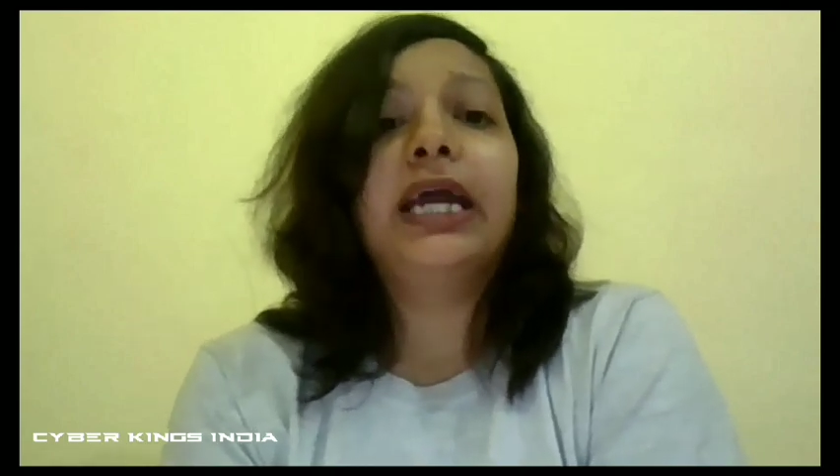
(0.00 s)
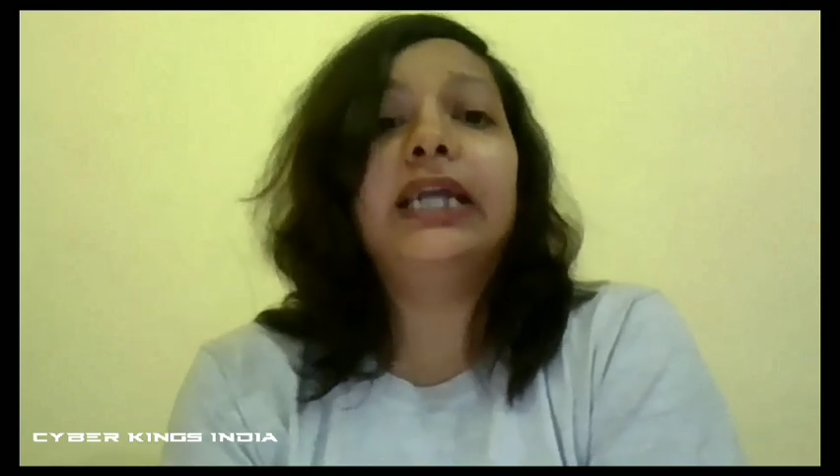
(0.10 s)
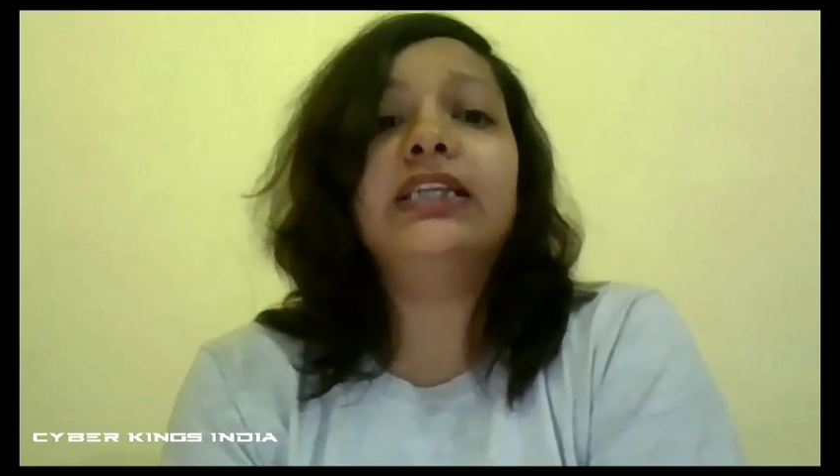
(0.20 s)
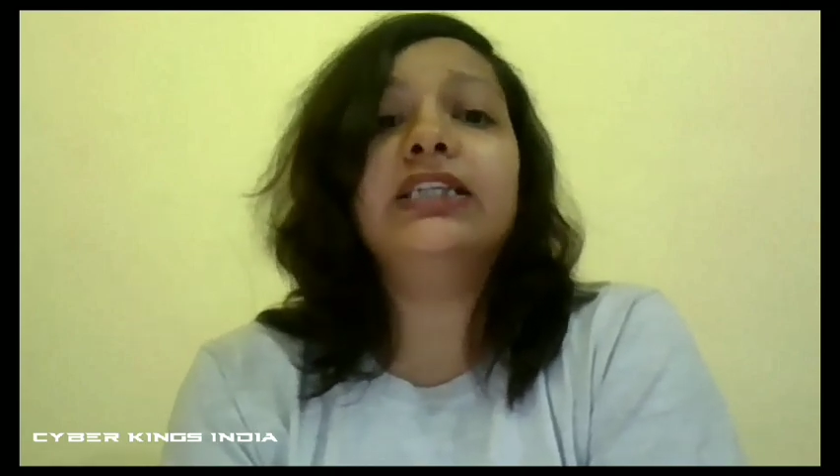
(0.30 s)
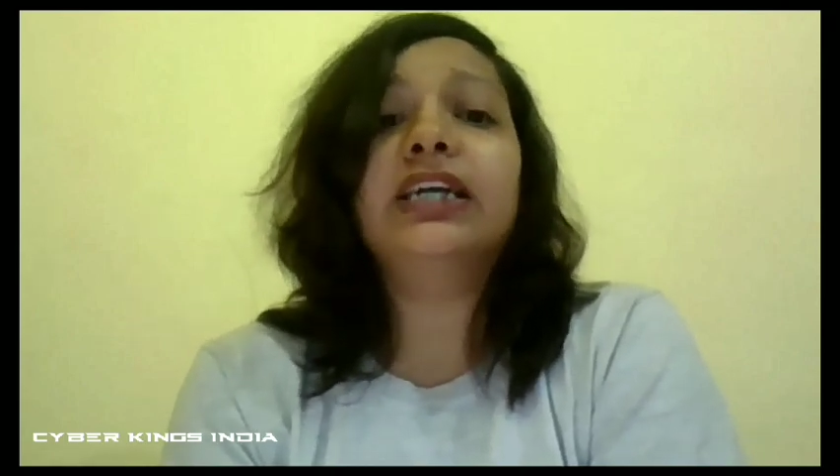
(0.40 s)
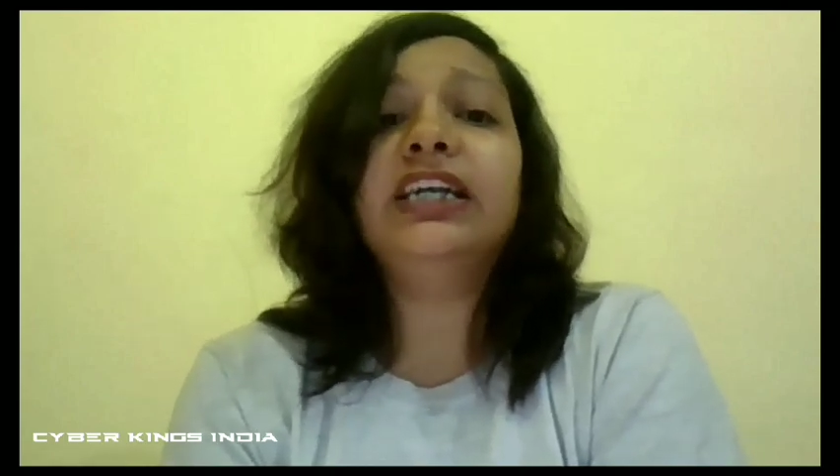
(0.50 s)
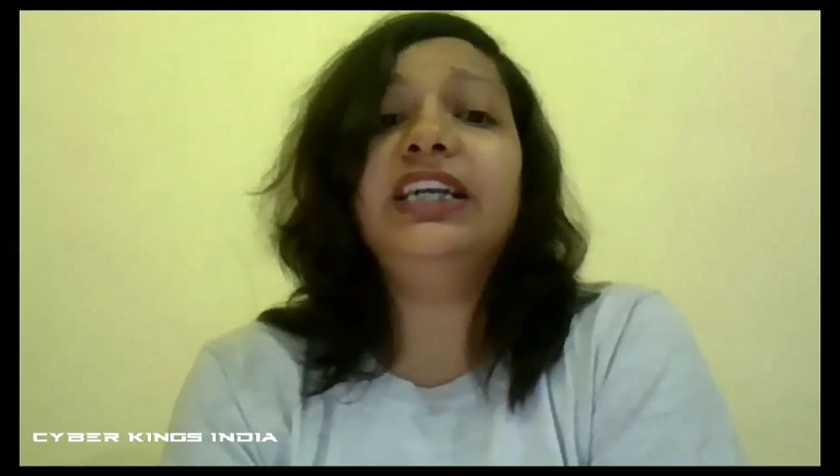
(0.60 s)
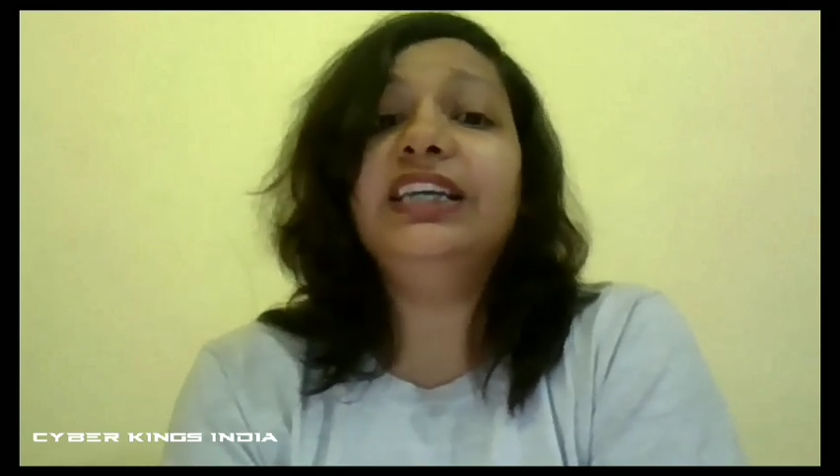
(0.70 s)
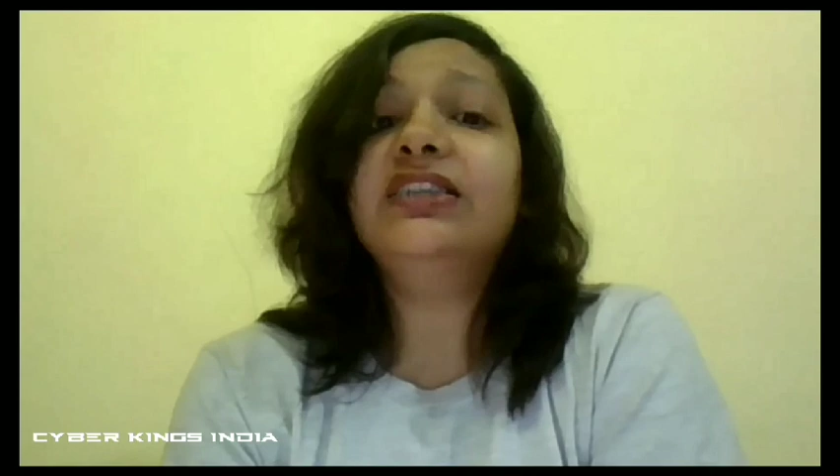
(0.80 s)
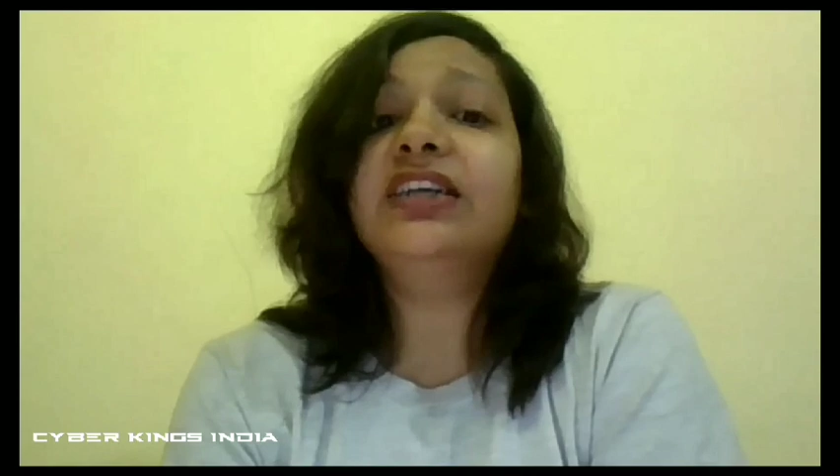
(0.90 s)
it is again
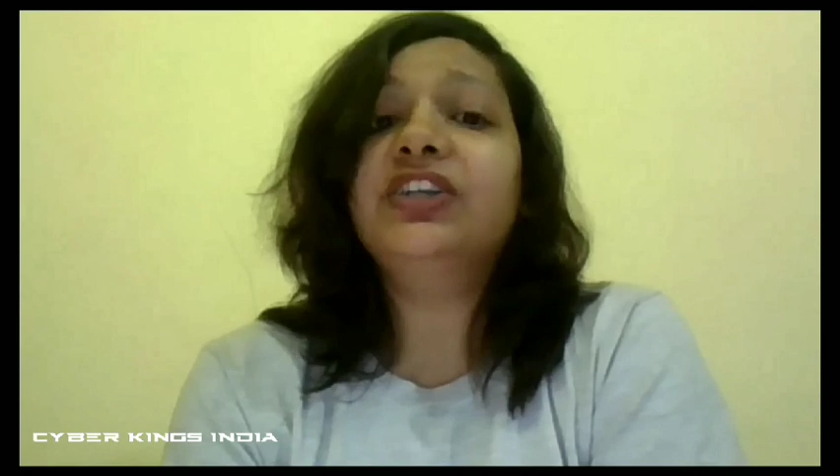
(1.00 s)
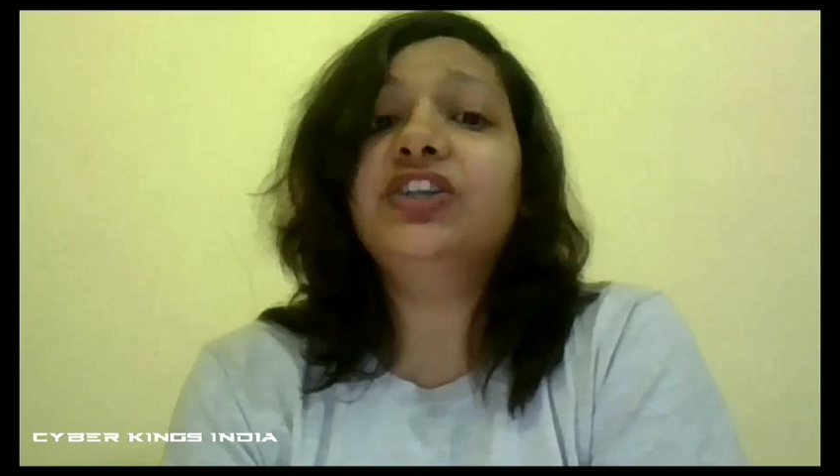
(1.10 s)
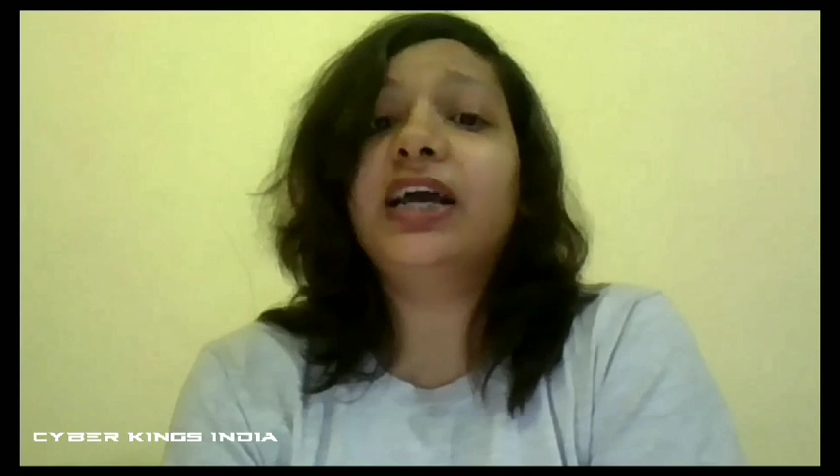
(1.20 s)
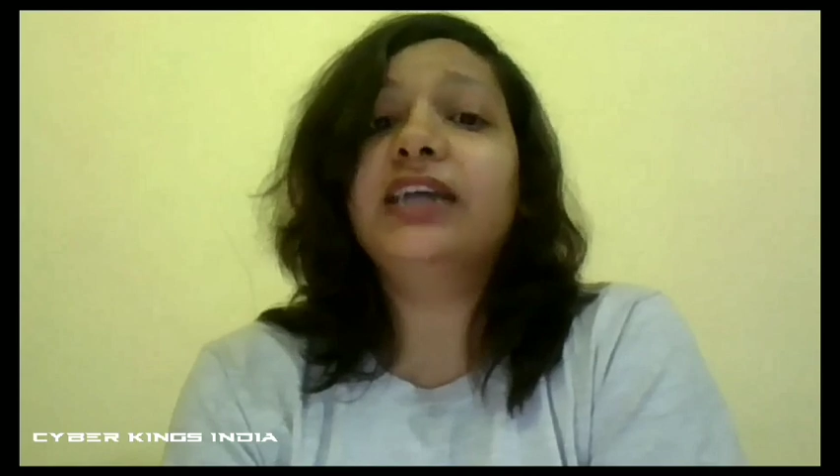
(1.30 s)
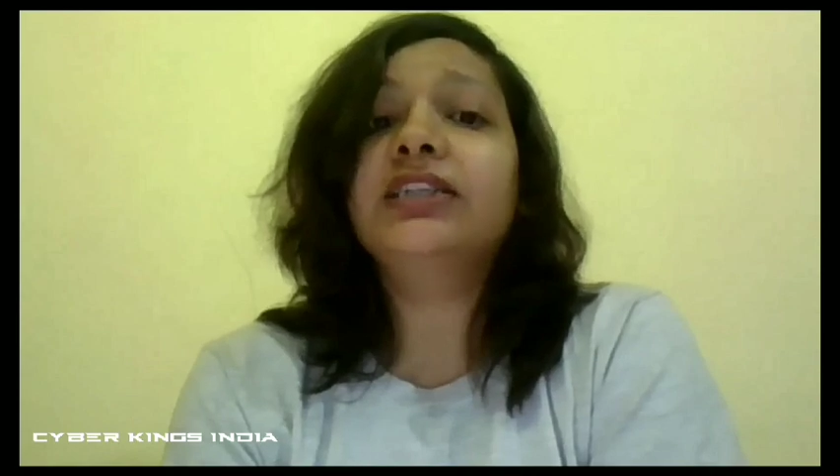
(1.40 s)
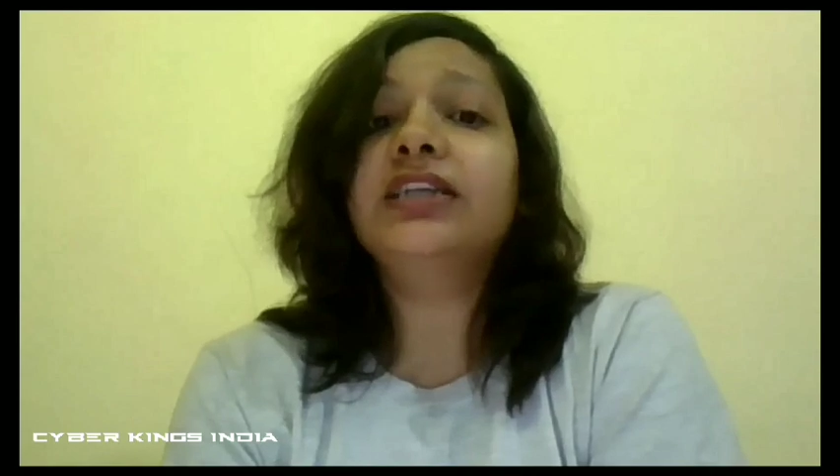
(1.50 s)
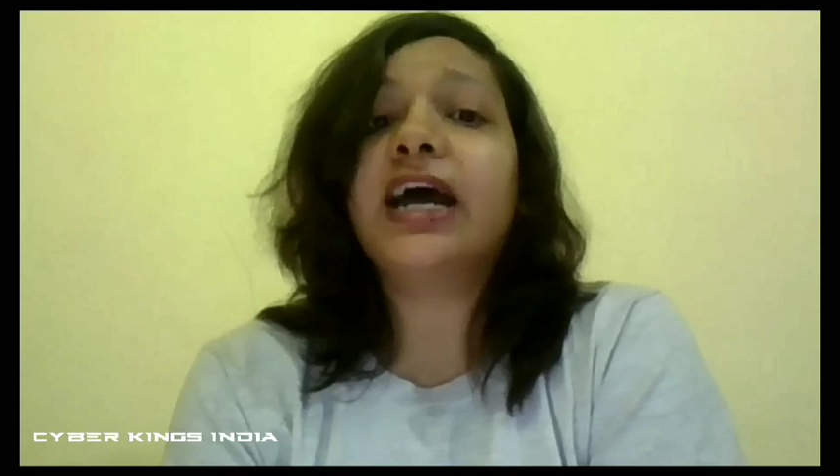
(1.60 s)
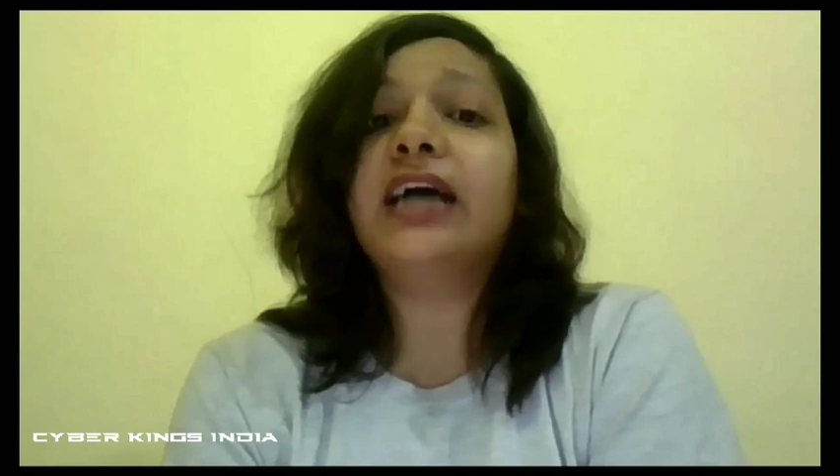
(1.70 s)
decentralized